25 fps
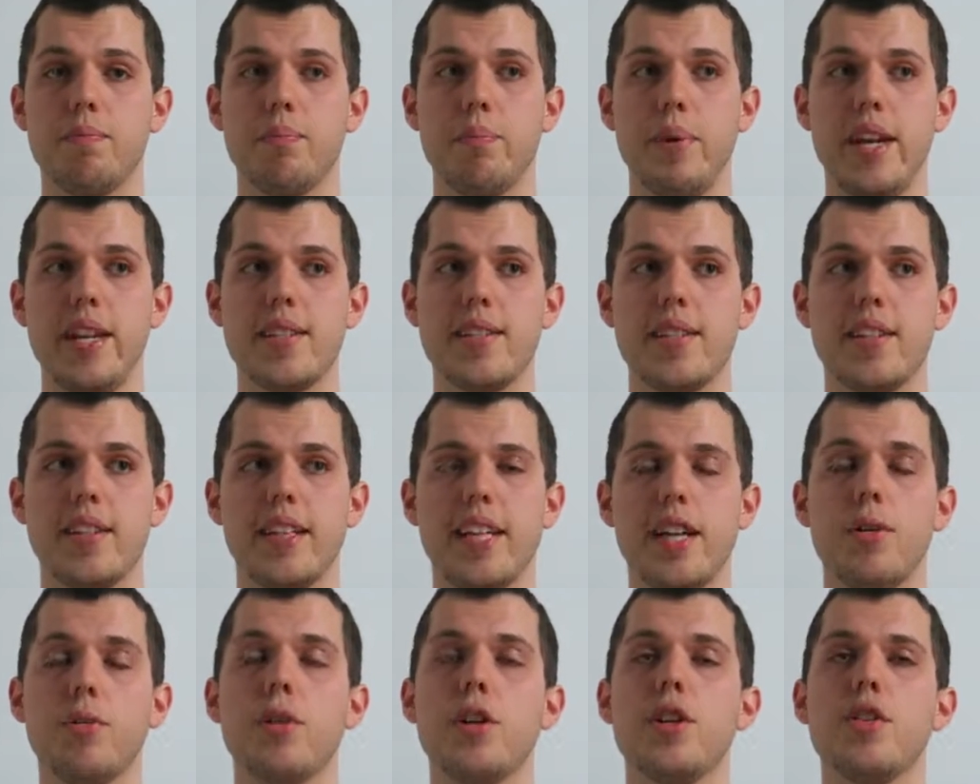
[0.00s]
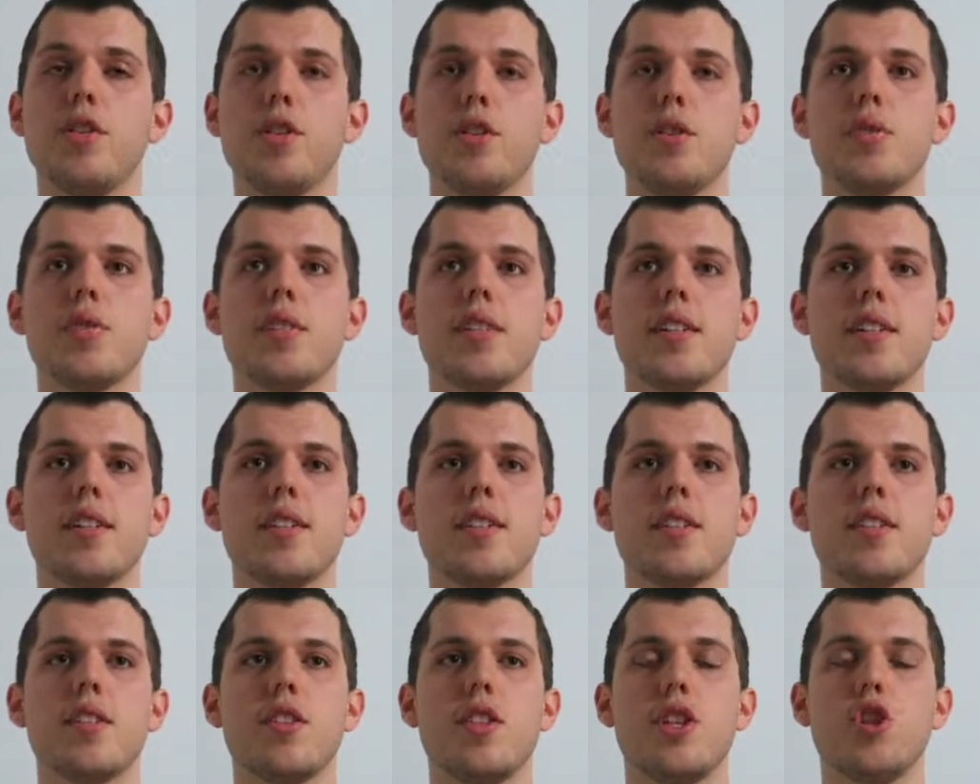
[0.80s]
basically
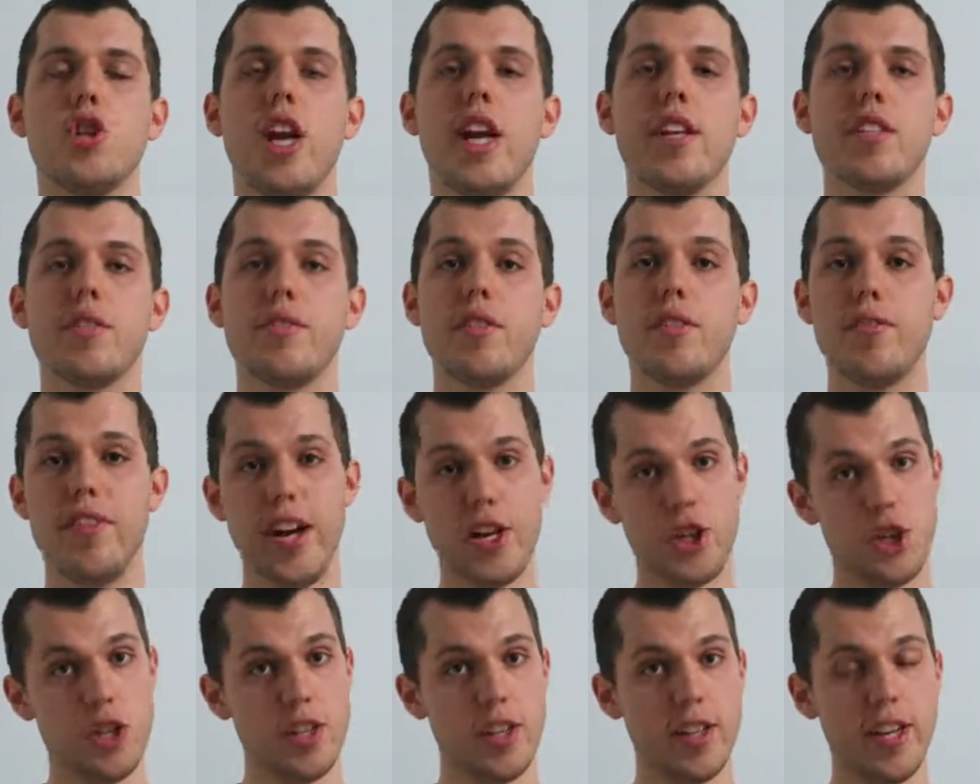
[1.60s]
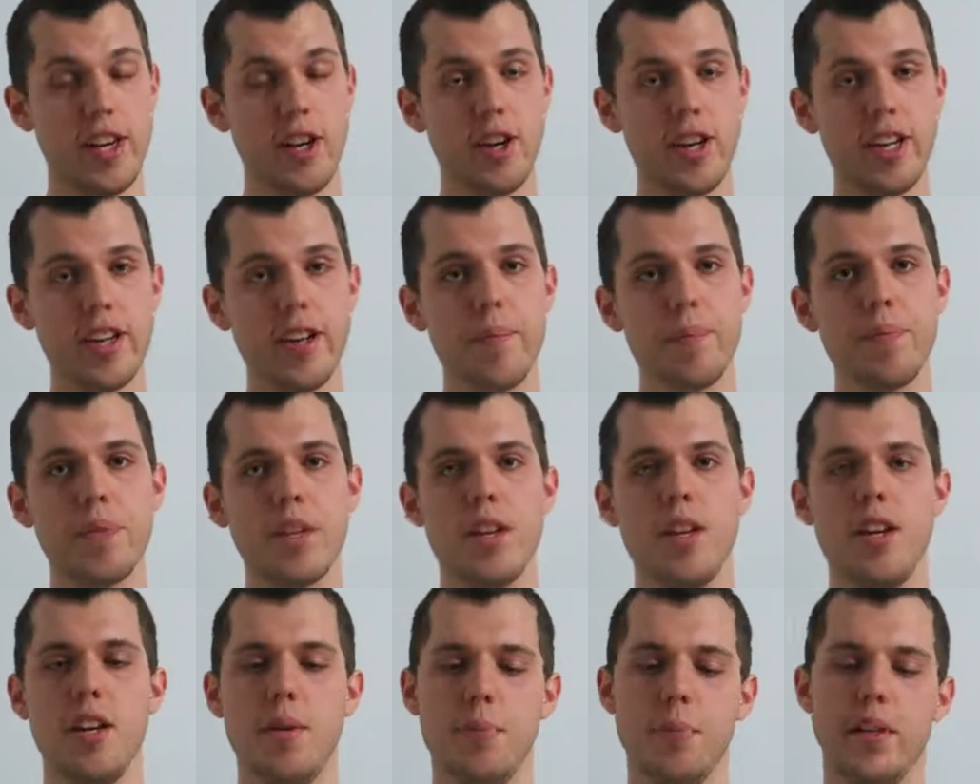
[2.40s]
reduces the chance of infection in the area,
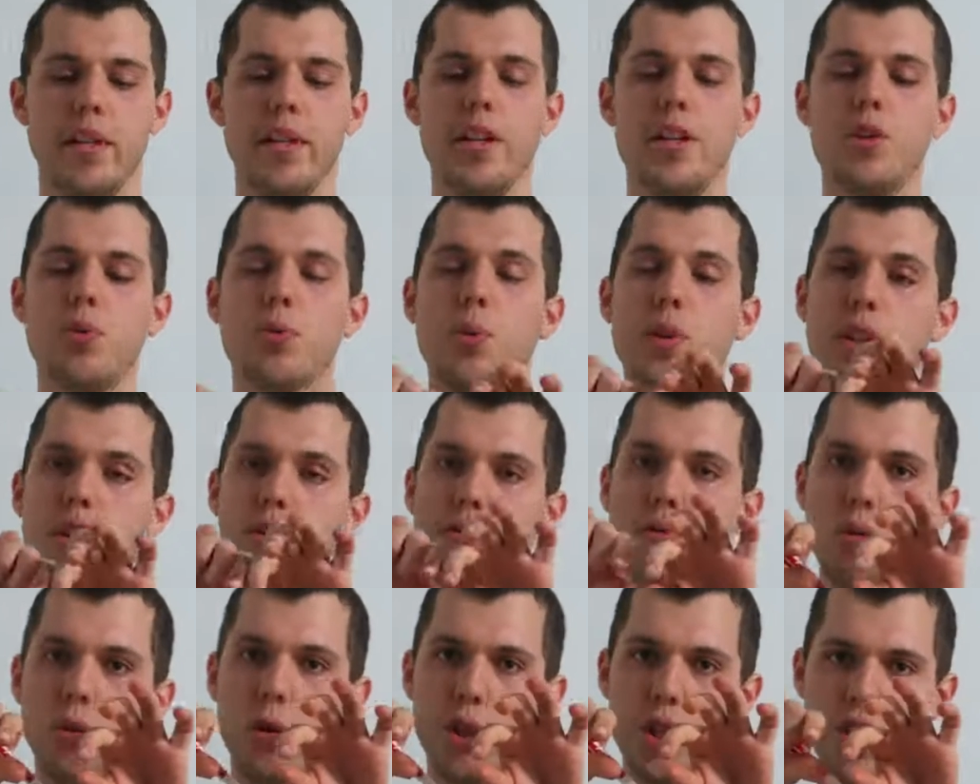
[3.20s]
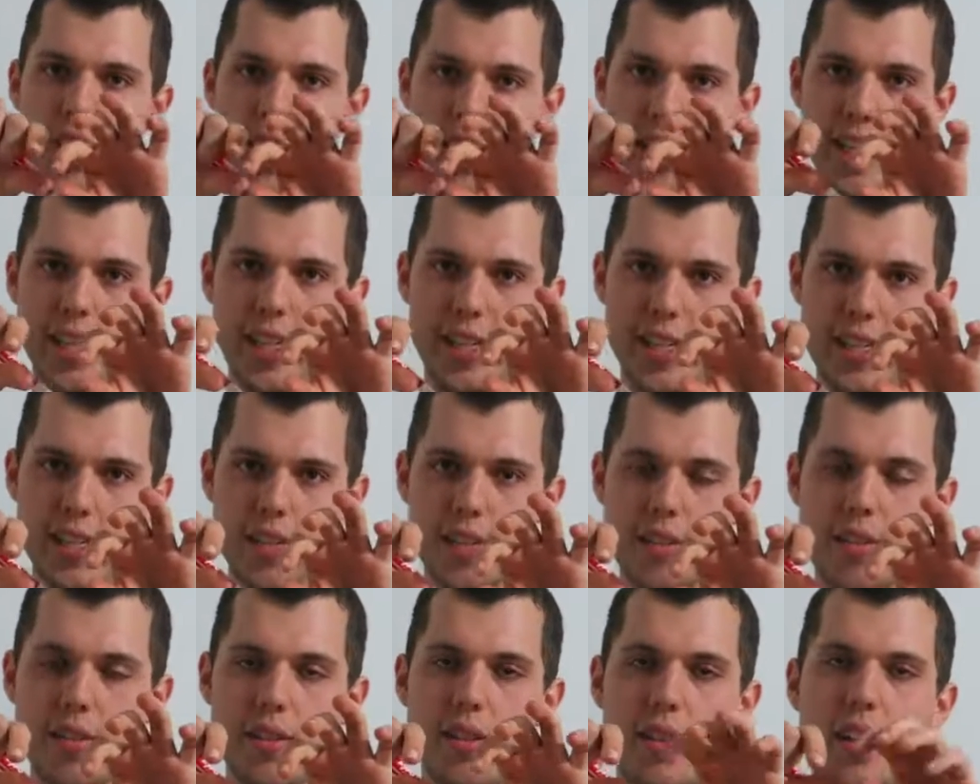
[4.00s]
because where the foreskin
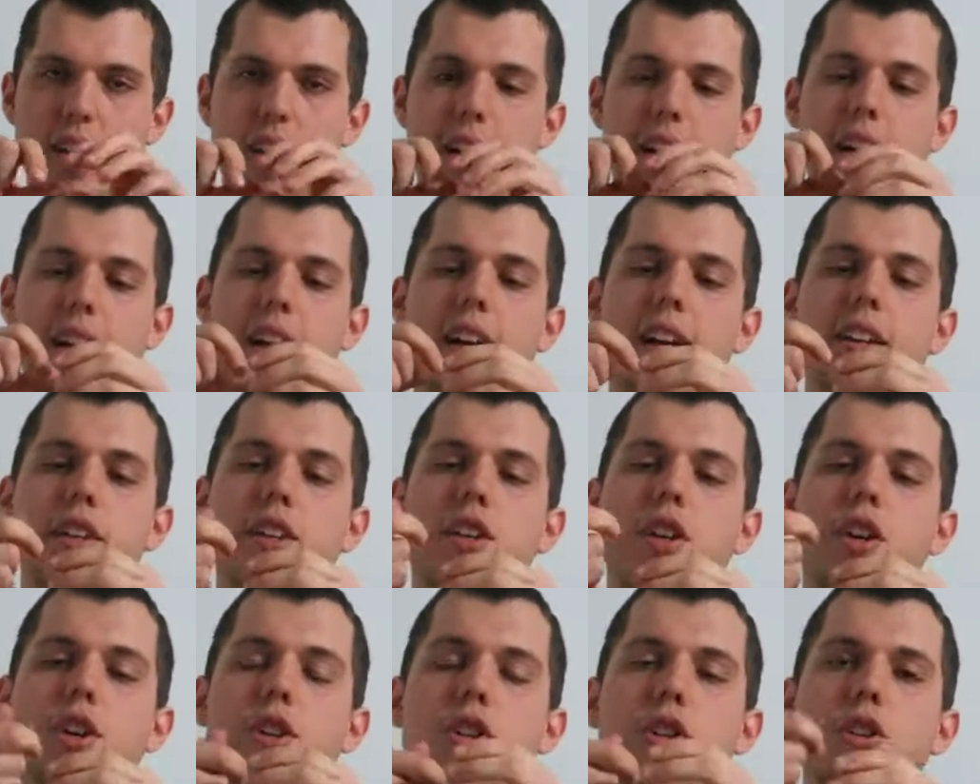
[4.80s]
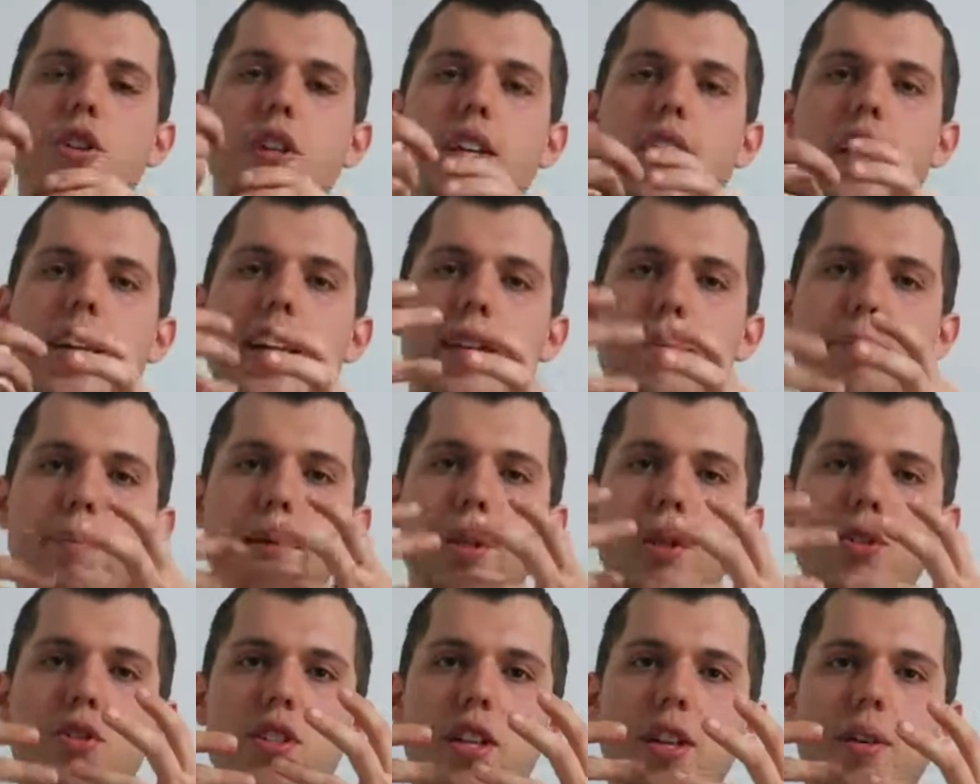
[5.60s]
is, it
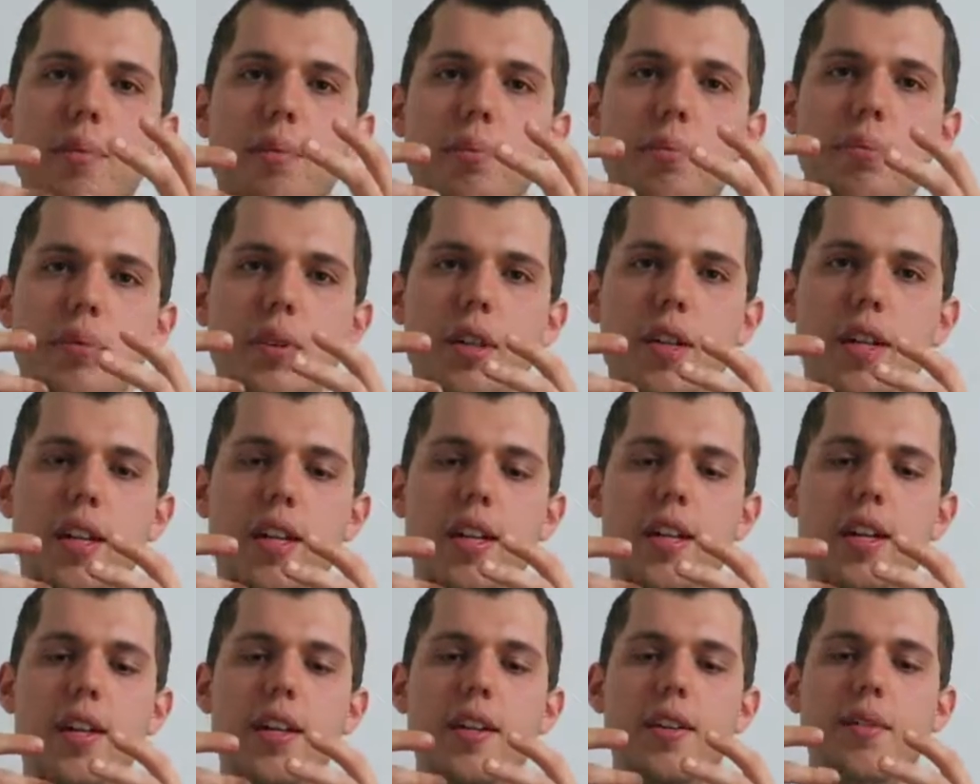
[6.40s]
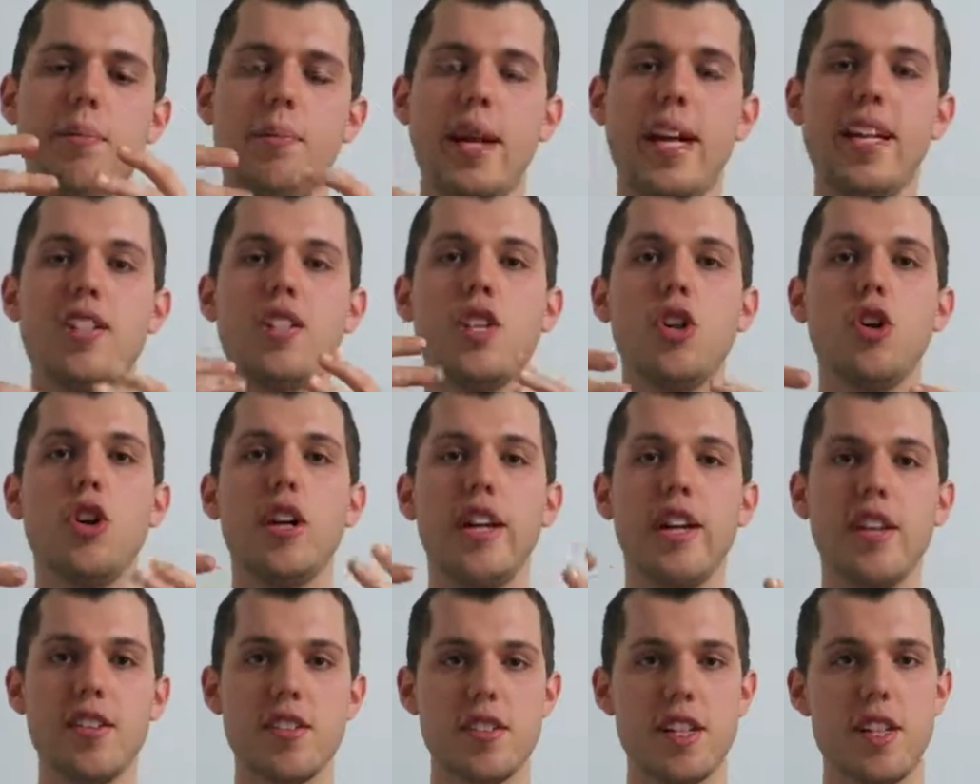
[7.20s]
builds up bacteria and